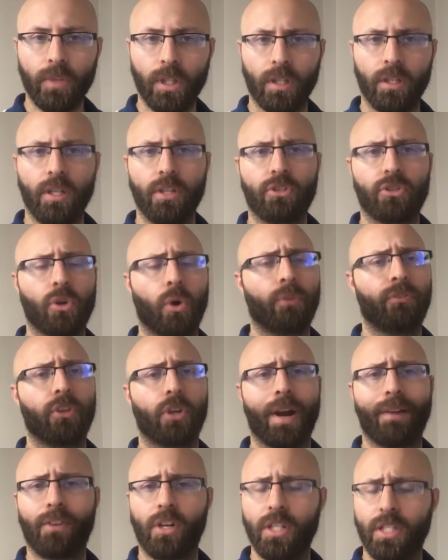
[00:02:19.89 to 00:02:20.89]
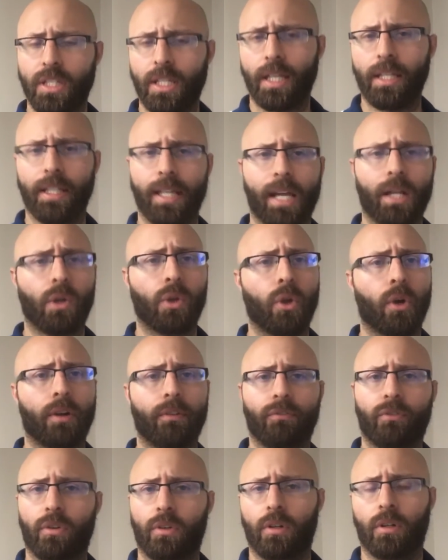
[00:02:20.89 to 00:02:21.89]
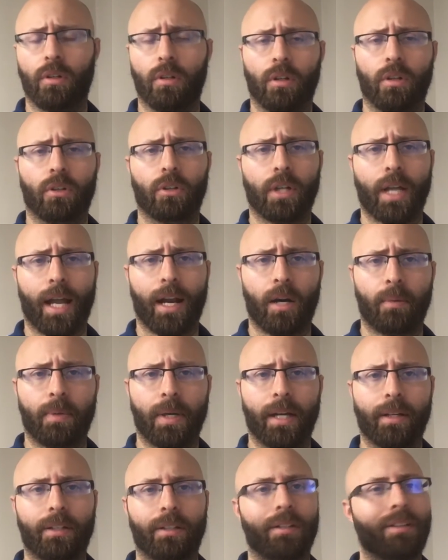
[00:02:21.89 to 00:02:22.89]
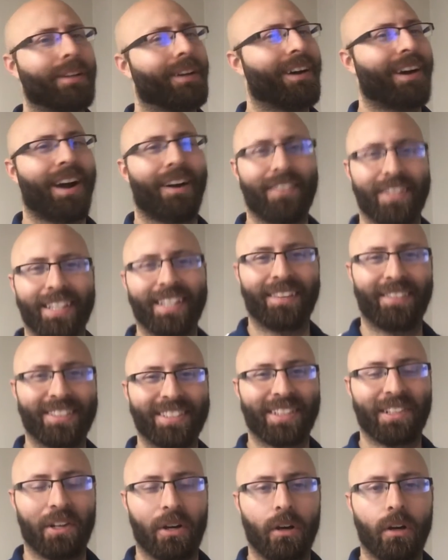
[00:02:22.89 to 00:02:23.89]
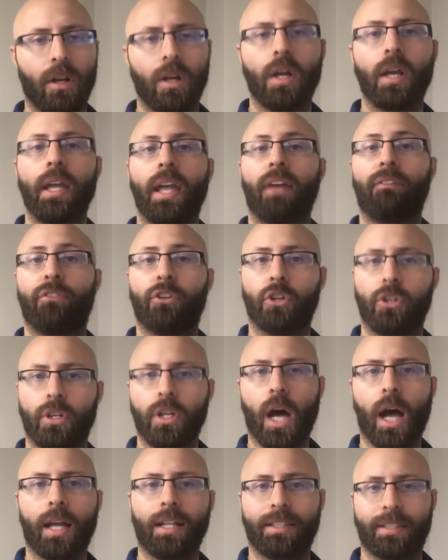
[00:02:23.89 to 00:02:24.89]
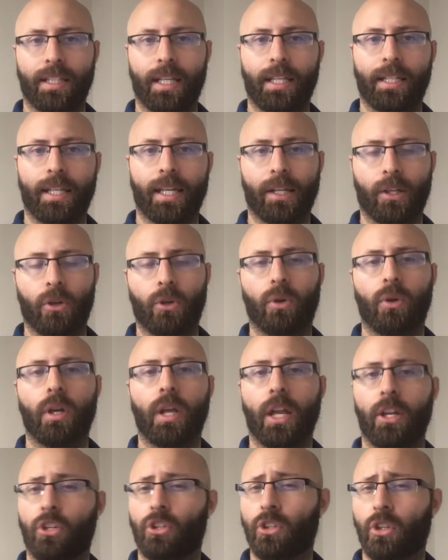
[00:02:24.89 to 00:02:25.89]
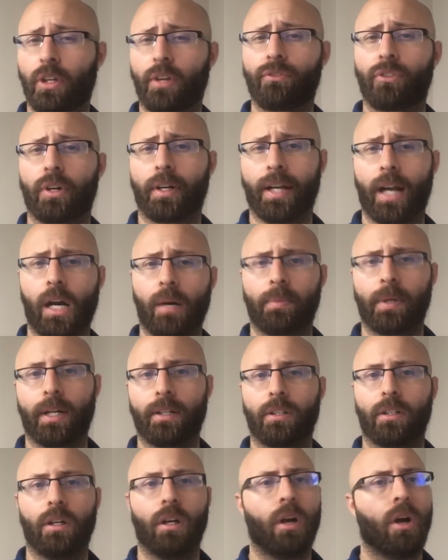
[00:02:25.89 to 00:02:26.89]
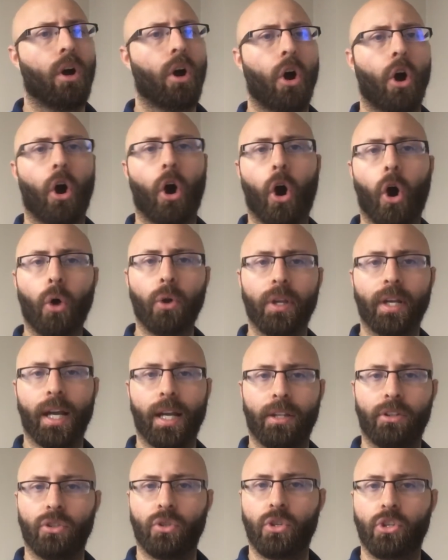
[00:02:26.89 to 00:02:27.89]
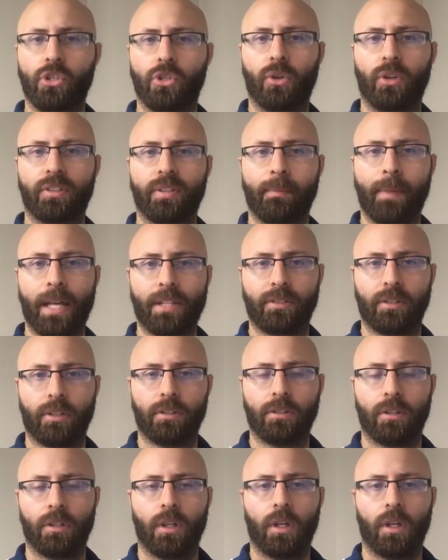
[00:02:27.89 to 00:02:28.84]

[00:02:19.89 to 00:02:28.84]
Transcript: And so if you're ever in San Diego looking for a chiropractor, obviously give us a call. If you're not in San Diego and you're looking for a chiropractor, all you got to do is shoot us a message.